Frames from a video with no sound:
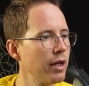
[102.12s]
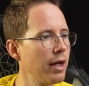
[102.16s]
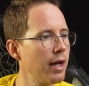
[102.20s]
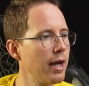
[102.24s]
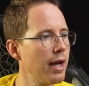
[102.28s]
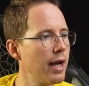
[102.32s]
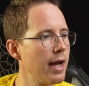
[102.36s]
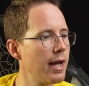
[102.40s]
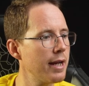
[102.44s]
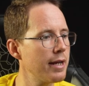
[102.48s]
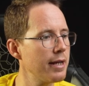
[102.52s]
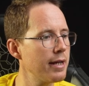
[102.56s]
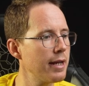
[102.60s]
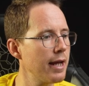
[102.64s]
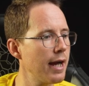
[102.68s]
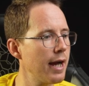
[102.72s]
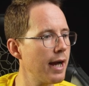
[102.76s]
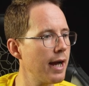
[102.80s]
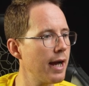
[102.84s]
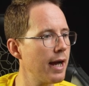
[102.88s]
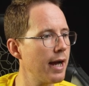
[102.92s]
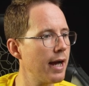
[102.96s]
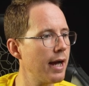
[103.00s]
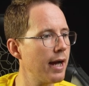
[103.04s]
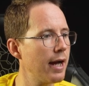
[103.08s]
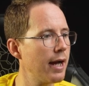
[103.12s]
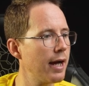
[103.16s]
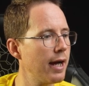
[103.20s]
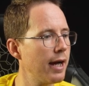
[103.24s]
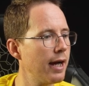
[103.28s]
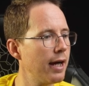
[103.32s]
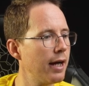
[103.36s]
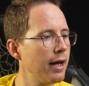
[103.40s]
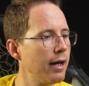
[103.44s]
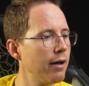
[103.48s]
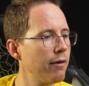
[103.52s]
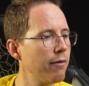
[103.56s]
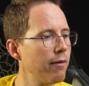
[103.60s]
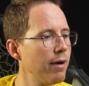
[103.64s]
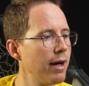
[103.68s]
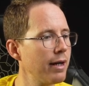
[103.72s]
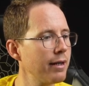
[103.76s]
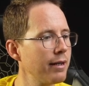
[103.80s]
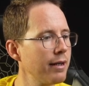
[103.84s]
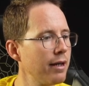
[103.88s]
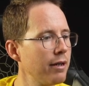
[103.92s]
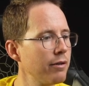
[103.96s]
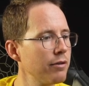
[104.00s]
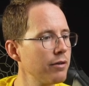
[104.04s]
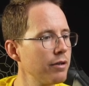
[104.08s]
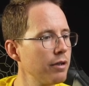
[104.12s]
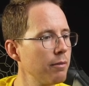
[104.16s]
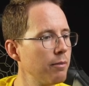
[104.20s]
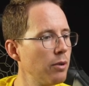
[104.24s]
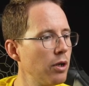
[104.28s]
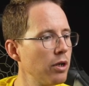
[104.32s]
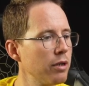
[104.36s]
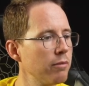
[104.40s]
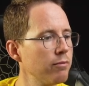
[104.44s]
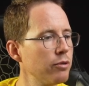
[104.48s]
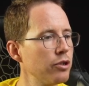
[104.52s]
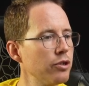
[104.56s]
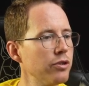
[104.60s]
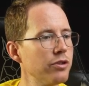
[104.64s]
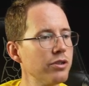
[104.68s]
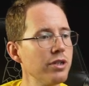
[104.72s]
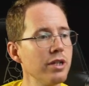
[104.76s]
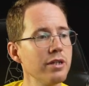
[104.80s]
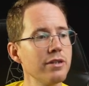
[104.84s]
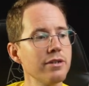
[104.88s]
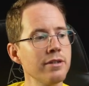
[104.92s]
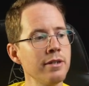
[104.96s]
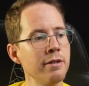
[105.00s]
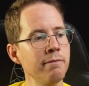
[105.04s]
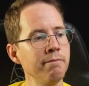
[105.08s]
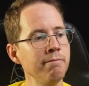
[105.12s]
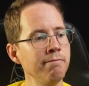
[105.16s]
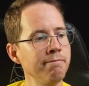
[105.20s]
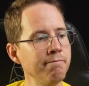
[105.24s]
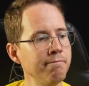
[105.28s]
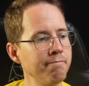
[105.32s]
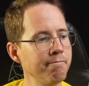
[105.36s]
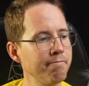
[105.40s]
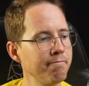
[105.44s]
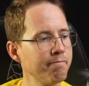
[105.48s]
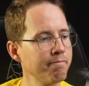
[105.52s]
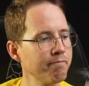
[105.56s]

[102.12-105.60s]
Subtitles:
and right down to the bottom to system,